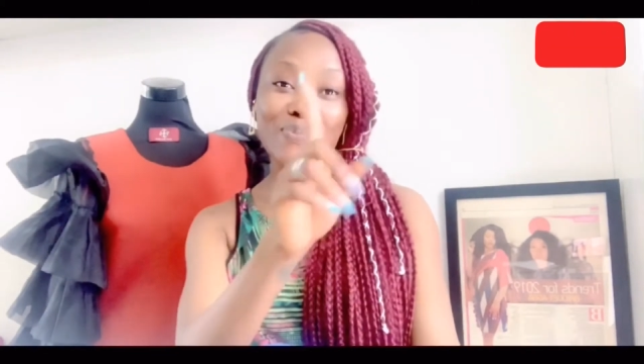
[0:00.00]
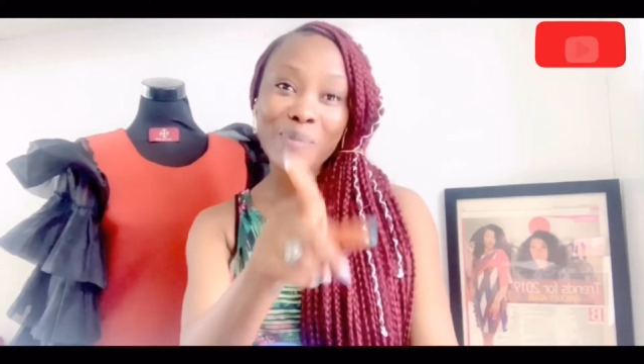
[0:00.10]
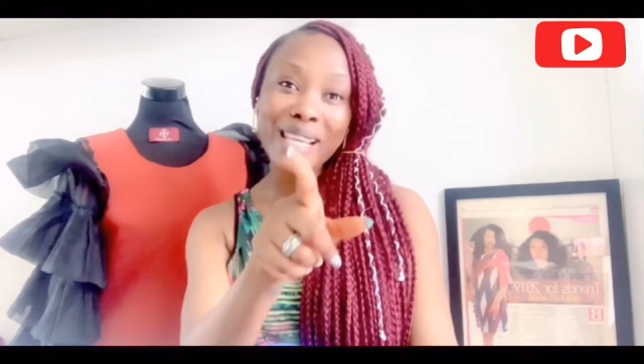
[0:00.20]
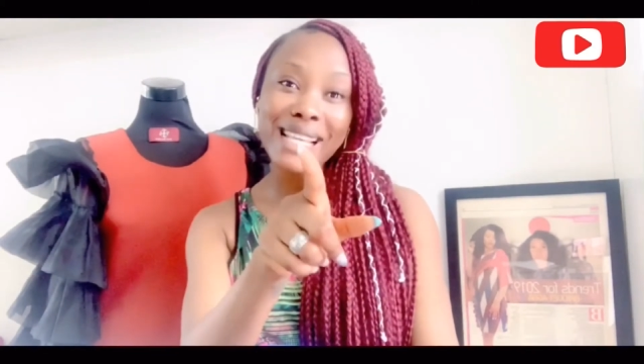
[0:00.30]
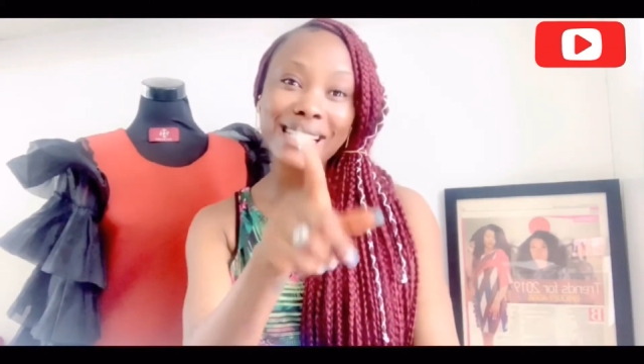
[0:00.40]

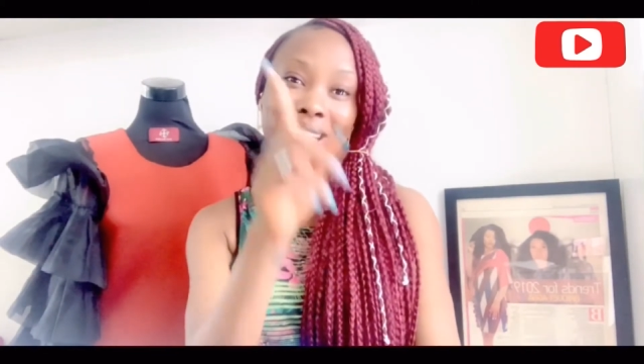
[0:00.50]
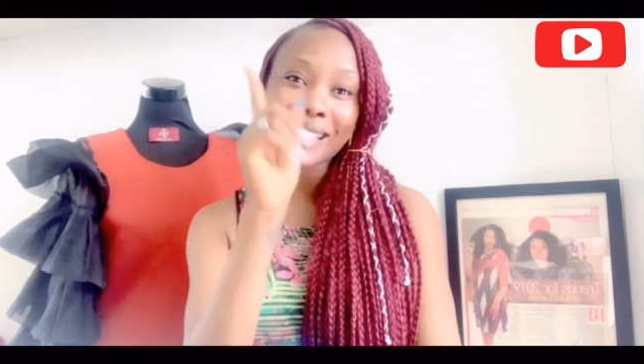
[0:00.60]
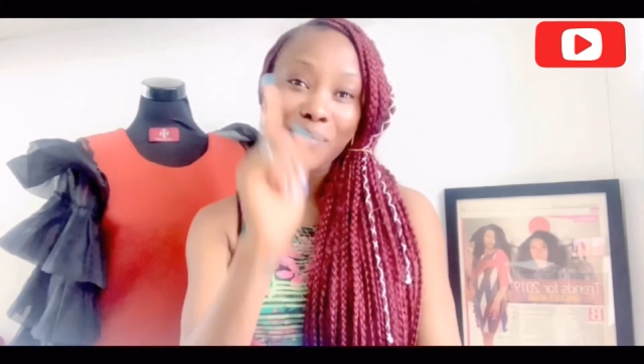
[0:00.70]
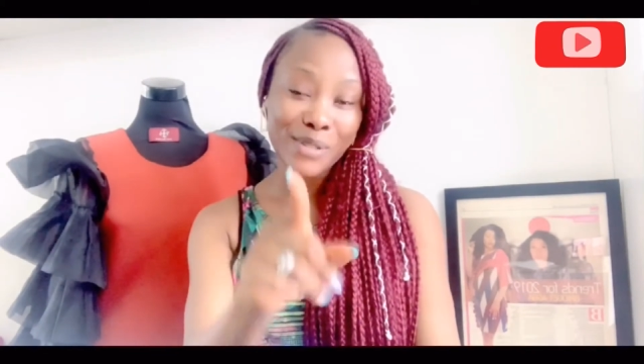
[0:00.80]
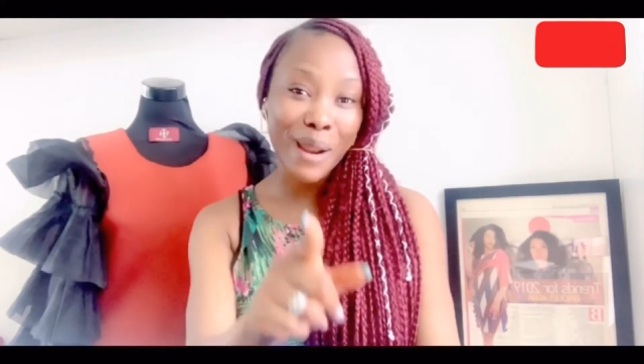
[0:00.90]
Please
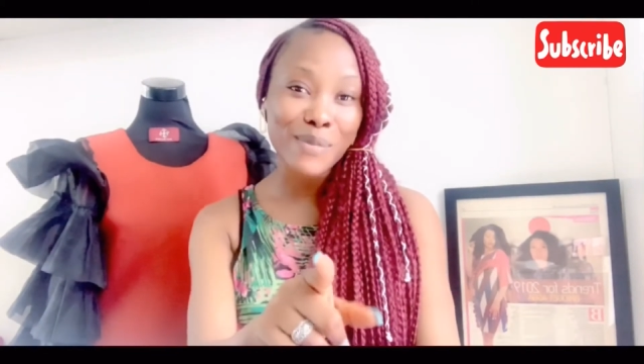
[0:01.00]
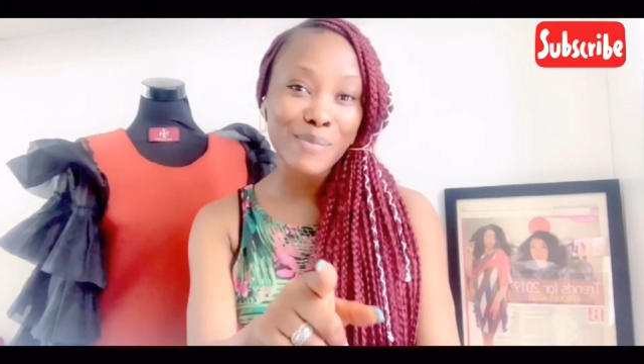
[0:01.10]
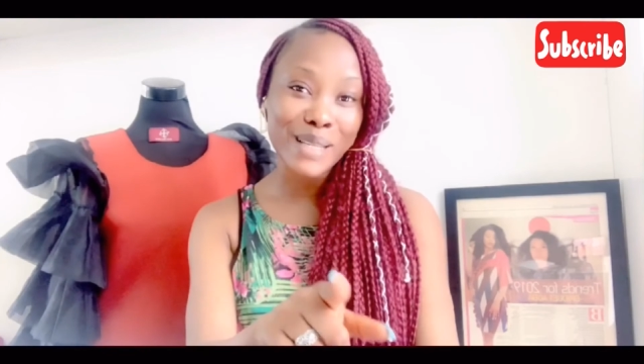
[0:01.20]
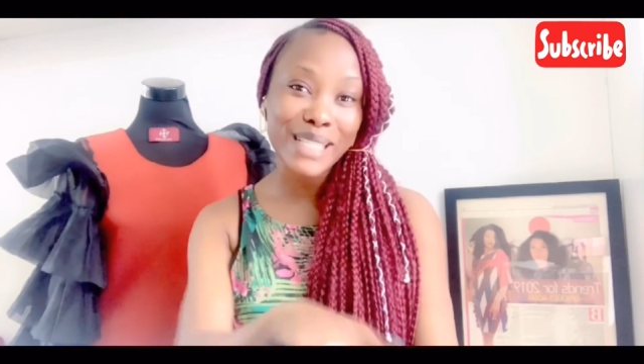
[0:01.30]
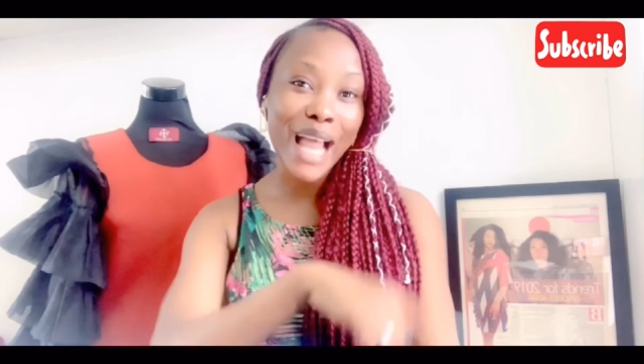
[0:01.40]
subscribe to
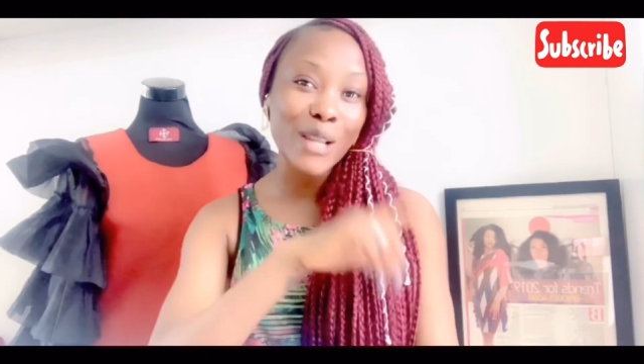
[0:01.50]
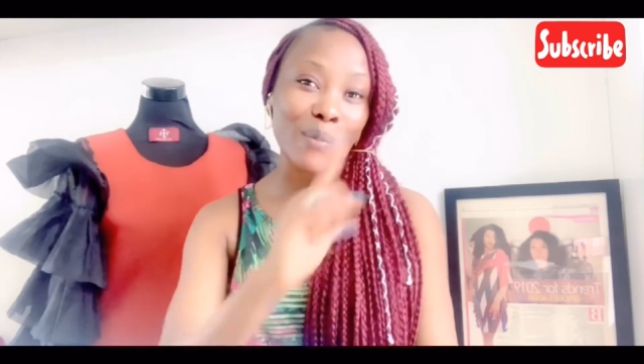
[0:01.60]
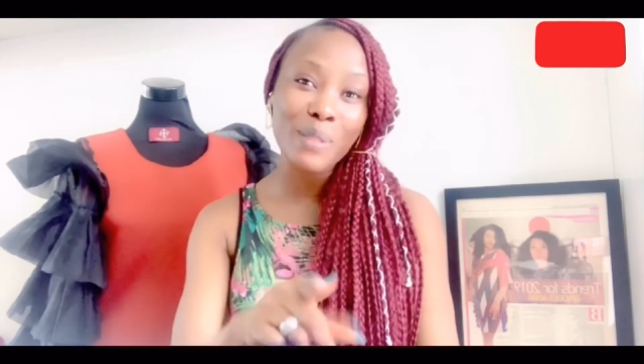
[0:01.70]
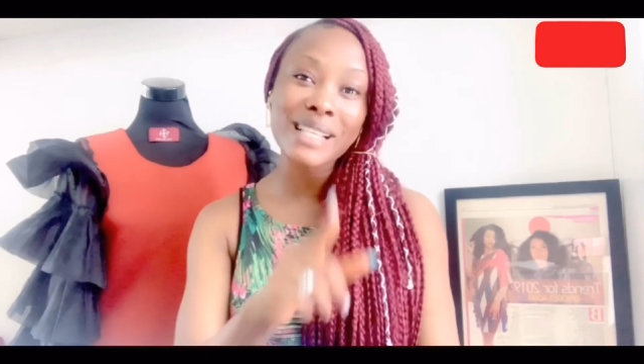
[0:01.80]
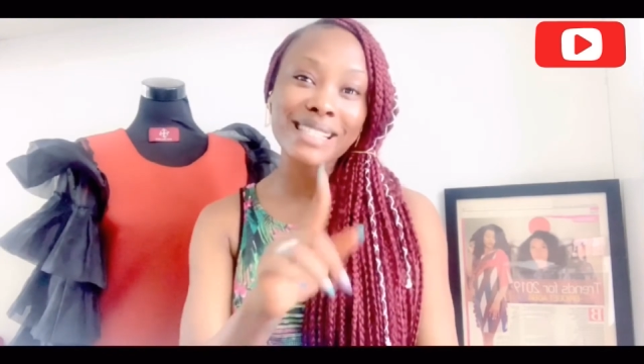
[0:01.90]
my channel.
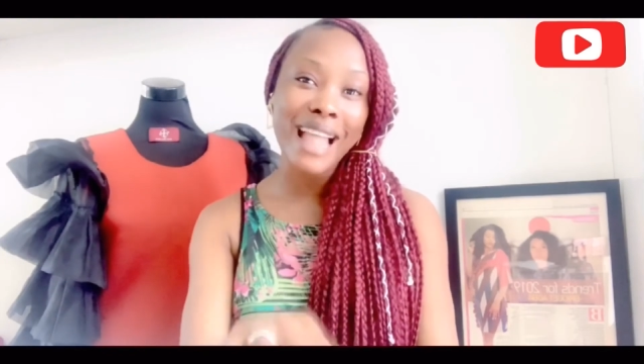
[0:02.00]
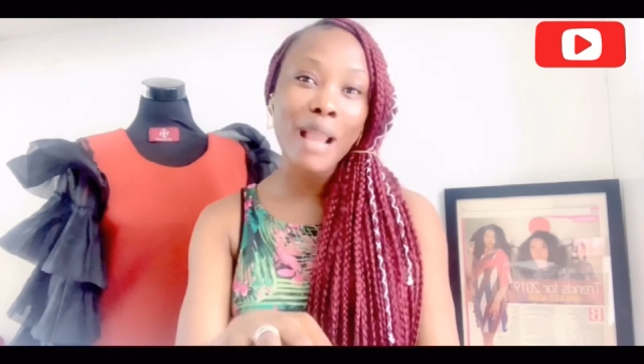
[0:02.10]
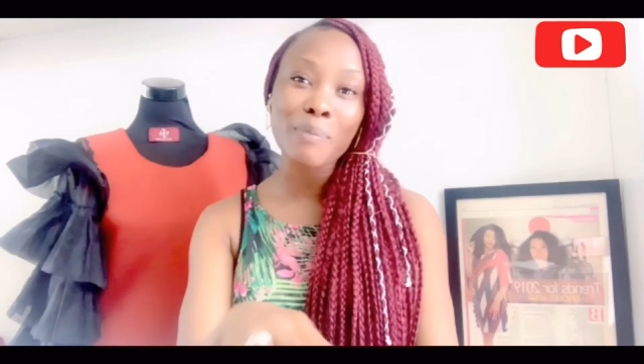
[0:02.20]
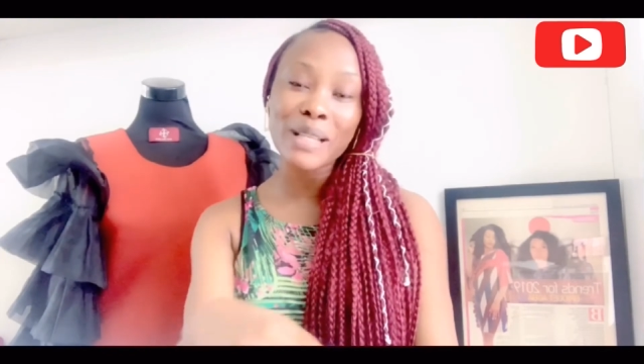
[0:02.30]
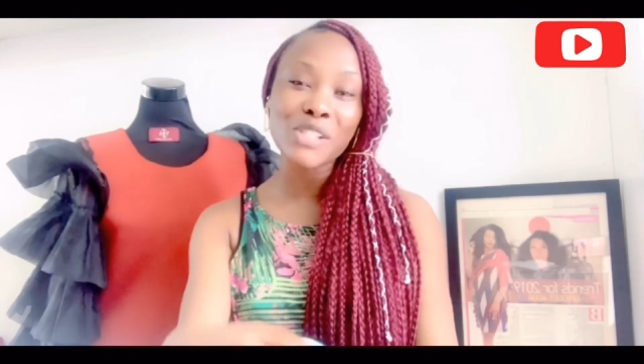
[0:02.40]
Please like,
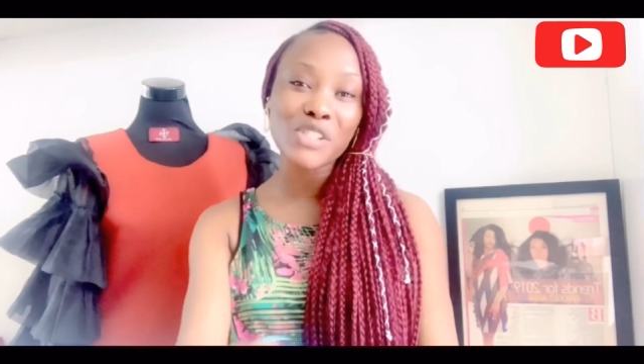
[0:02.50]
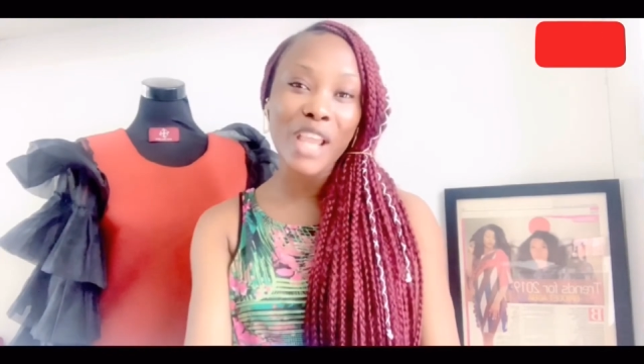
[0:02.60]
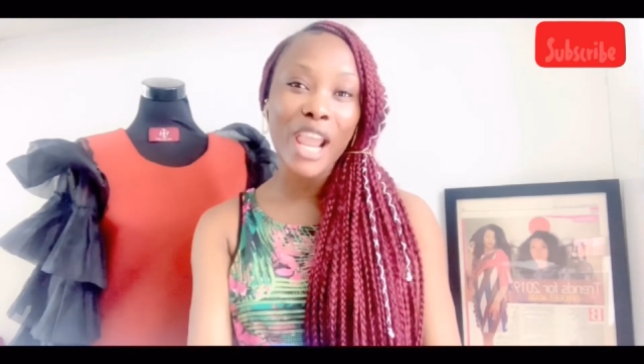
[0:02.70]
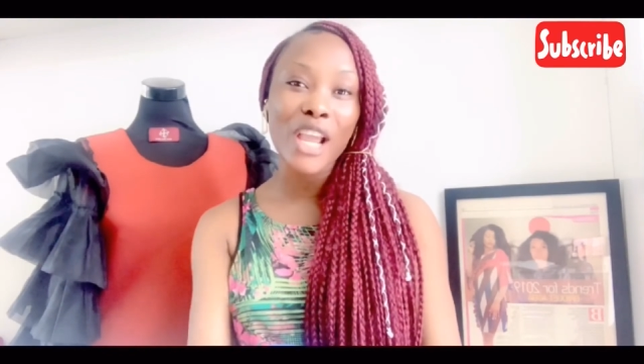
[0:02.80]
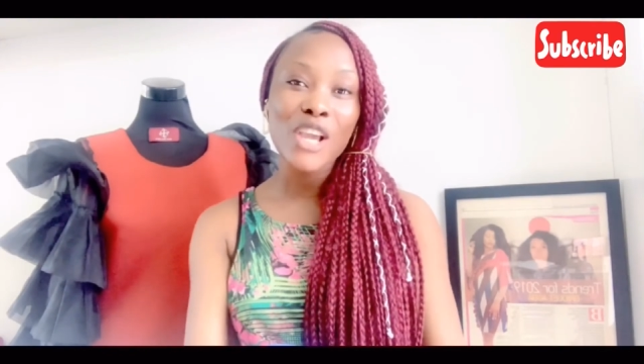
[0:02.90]
please
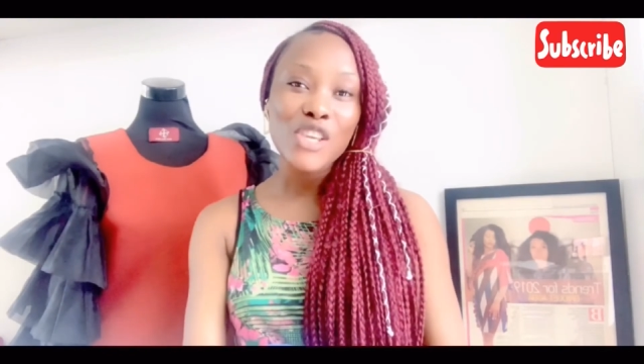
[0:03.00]
share.